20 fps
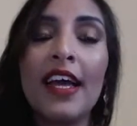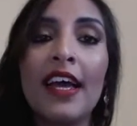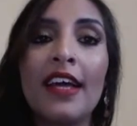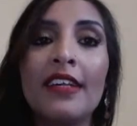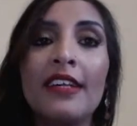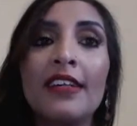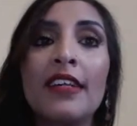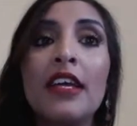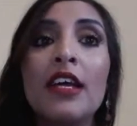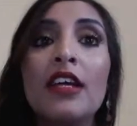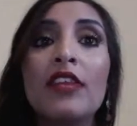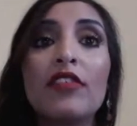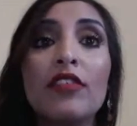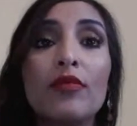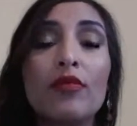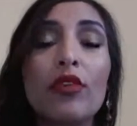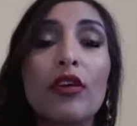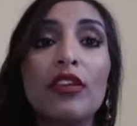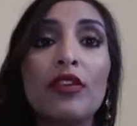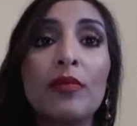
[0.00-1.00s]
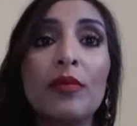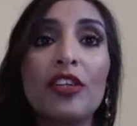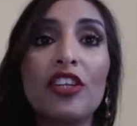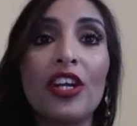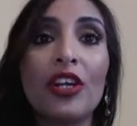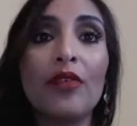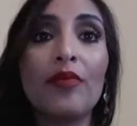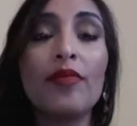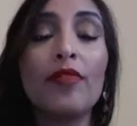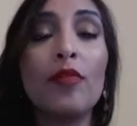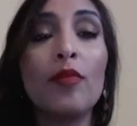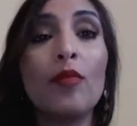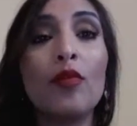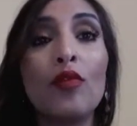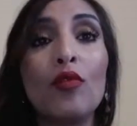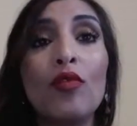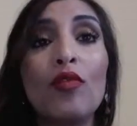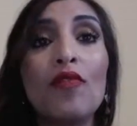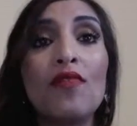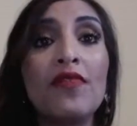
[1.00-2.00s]
and subscribe to my channel for
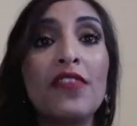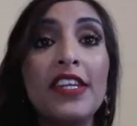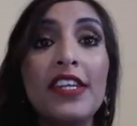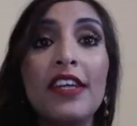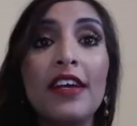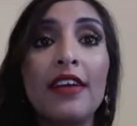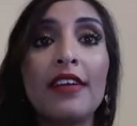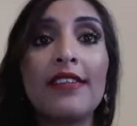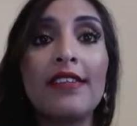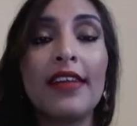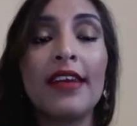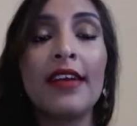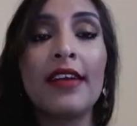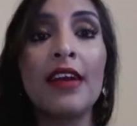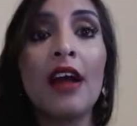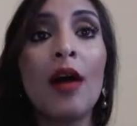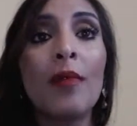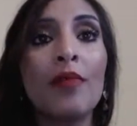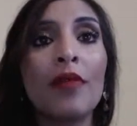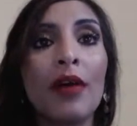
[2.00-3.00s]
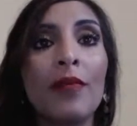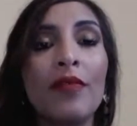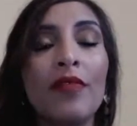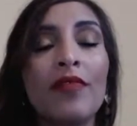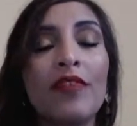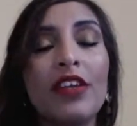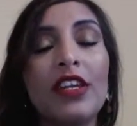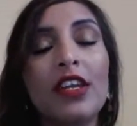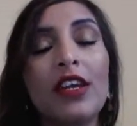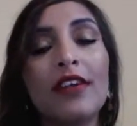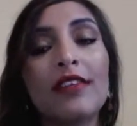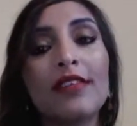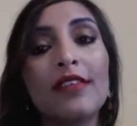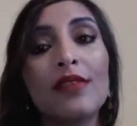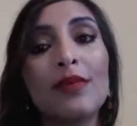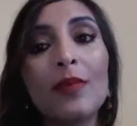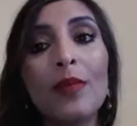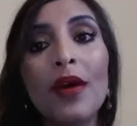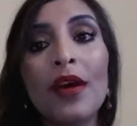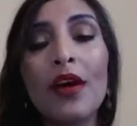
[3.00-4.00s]
more videos and upcoming
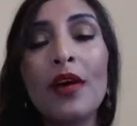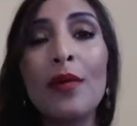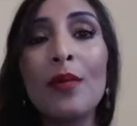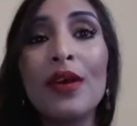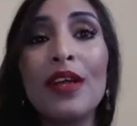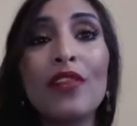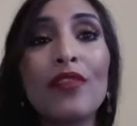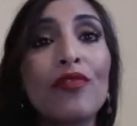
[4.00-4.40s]
videos as well.